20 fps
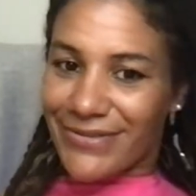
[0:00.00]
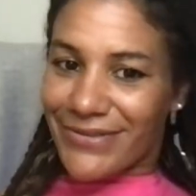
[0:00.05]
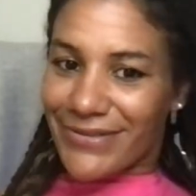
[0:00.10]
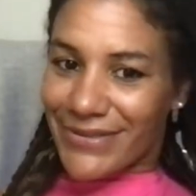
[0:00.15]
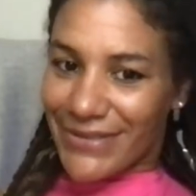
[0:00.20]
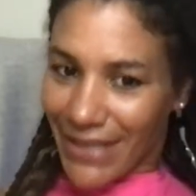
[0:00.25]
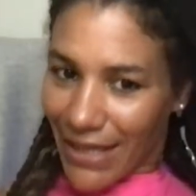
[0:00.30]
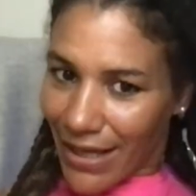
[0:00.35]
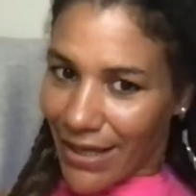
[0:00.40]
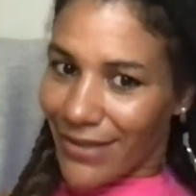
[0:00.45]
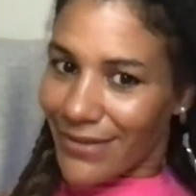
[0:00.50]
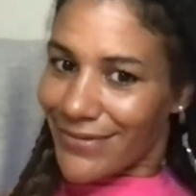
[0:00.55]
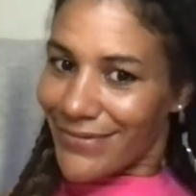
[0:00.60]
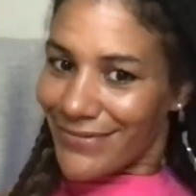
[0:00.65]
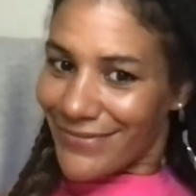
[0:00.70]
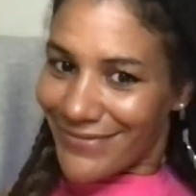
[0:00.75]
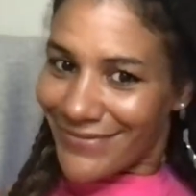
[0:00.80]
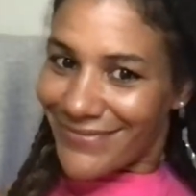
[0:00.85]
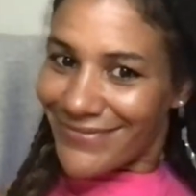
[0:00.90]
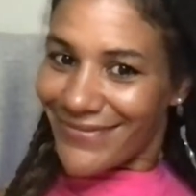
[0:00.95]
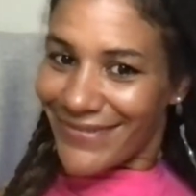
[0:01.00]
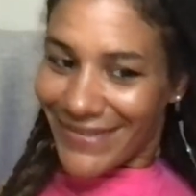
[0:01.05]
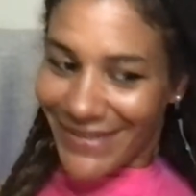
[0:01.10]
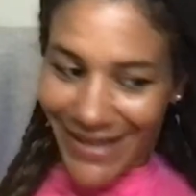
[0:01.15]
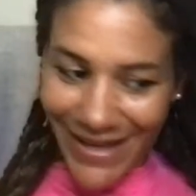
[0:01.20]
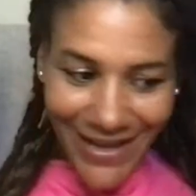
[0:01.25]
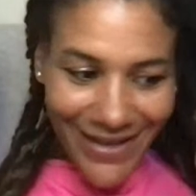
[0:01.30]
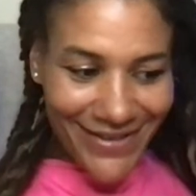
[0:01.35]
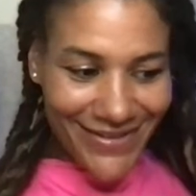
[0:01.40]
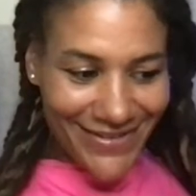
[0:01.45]
yeah,
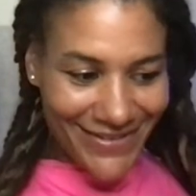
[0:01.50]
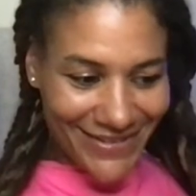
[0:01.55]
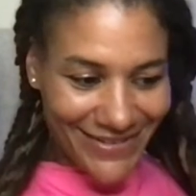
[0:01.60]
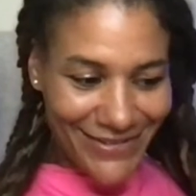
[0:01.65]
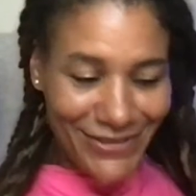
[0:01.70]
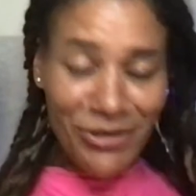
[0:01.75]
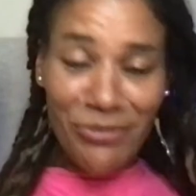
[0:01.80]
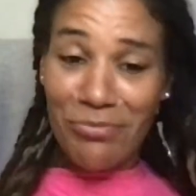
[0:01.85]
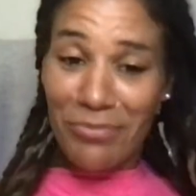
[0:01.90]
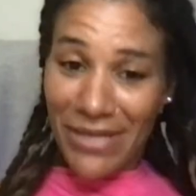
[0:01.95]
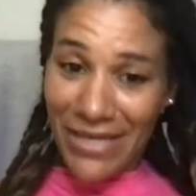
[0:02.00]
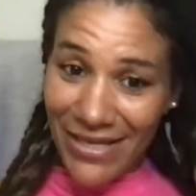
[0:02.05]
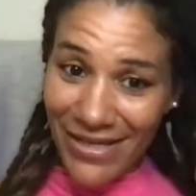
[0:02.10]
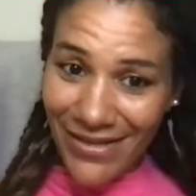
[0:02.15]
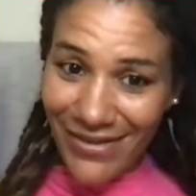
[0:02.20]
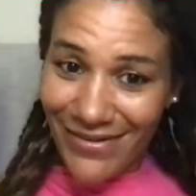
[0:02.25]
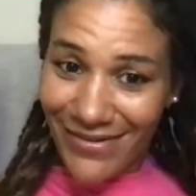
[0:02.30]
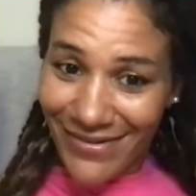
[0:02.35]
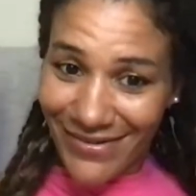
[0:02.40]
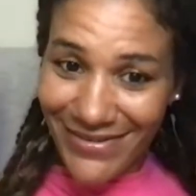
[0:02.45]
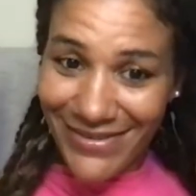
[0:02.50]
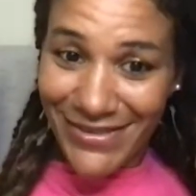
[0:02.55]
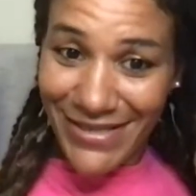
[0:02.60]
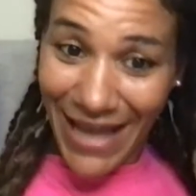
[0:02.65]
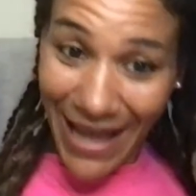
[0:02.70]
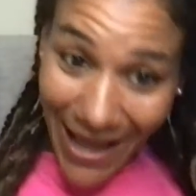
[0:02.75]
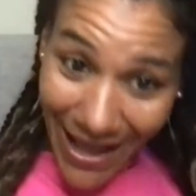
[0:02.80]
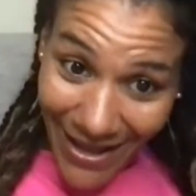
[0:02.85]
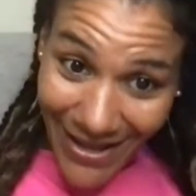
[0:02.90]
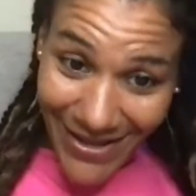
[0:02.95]
yeah. To me,
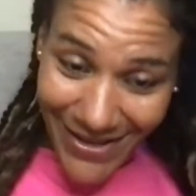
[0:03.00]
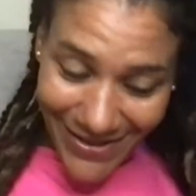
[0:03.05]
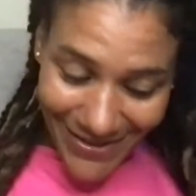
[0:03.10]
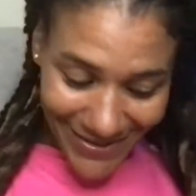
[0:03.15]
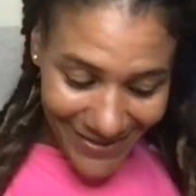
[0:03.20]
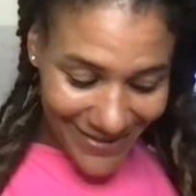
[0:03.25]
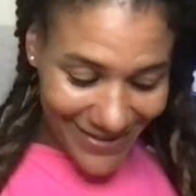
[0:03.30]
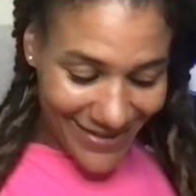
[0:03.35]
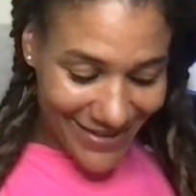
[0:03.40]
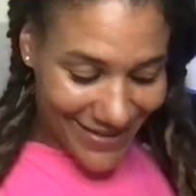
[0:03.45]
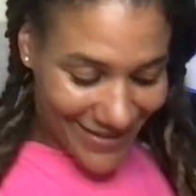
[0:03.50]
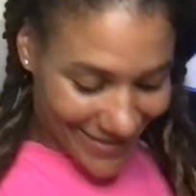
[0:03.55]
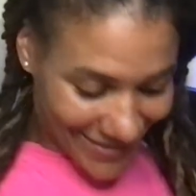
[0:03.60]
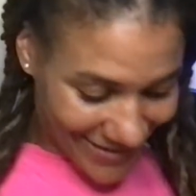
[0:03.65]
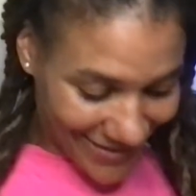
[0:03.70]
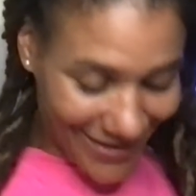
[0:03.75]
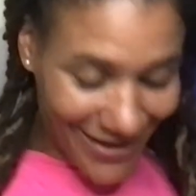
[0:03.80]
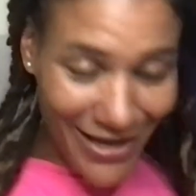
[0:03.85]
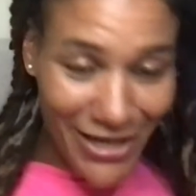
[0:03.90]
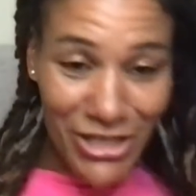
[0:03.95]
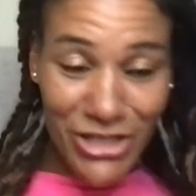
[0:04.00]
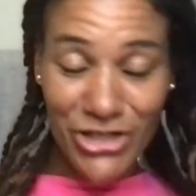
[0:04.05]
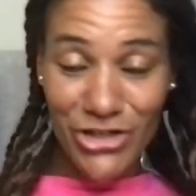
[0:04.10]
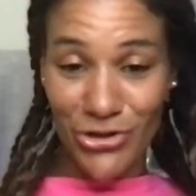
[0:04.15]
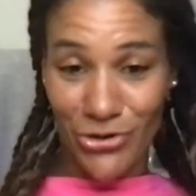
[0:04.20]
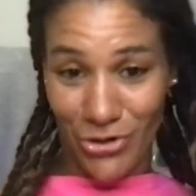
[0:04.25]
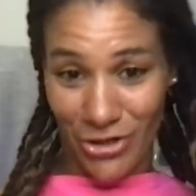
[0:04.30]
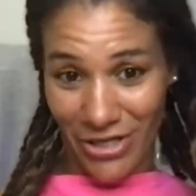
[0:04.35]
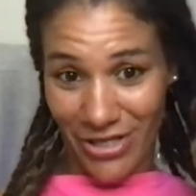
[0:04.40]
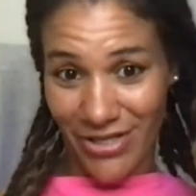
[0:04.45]
I
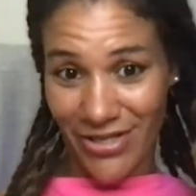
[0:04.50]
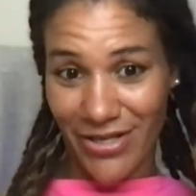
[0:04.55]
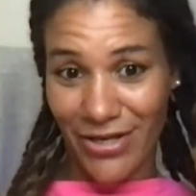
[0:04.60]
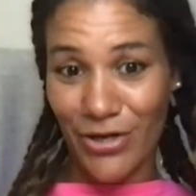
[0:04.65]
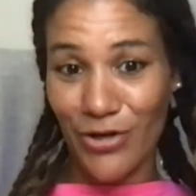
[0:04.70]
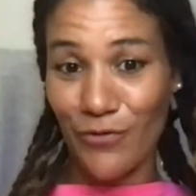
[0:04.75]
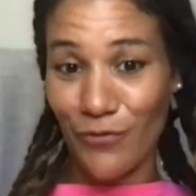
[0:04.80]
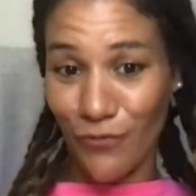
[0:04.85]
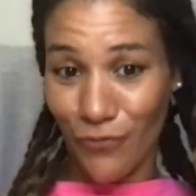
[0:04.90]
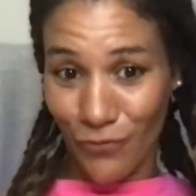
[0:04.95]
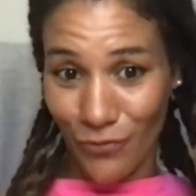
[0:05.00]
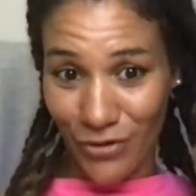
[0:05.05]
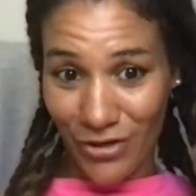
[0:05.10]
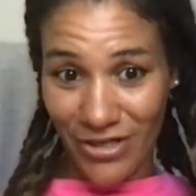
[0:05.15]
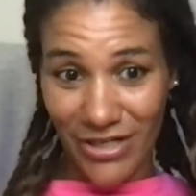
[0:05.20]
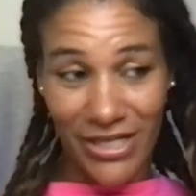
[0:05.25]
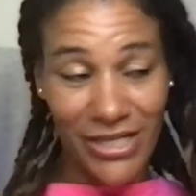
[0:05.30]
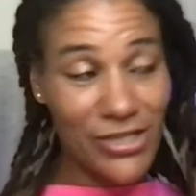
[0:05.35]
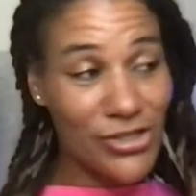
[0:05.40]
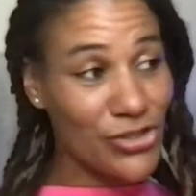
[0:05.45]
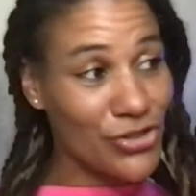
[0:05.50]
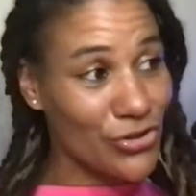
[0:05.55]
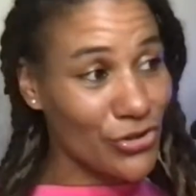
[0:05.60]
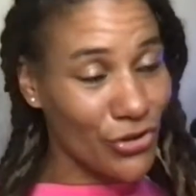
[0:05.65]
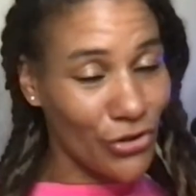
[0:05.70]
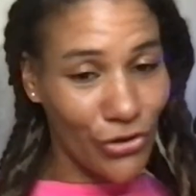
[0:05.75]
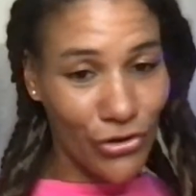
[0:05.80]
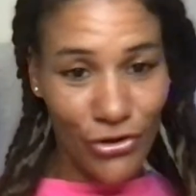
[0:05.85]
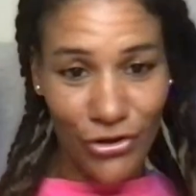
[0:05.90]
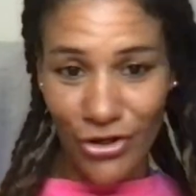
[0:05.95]
enjoy the food. It's
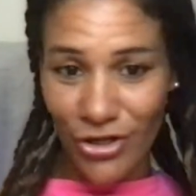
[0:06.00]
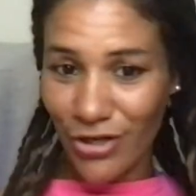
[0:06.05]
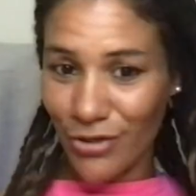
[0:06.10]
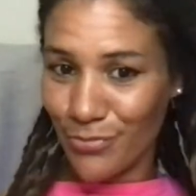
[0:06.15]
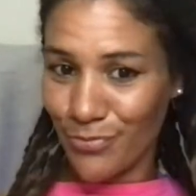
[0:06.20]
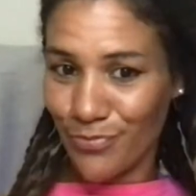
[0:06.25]
good,